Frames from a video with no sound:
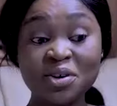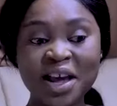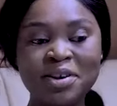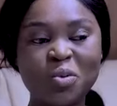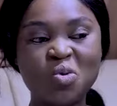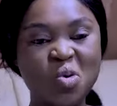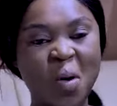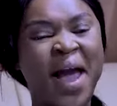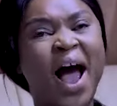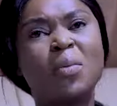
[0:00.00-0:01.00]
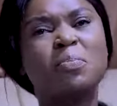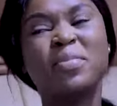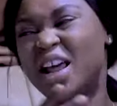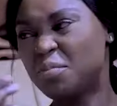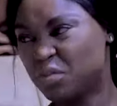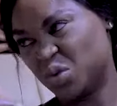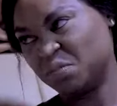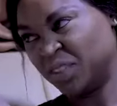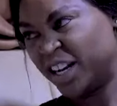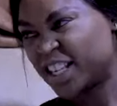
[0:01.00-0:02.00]
Even them, they will know.
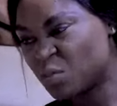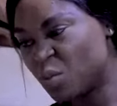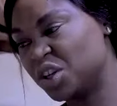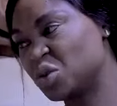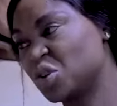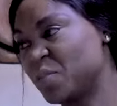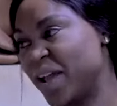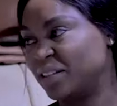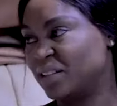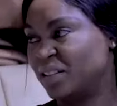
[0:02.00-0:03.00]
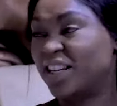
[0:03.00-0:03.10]
Let's more money touch my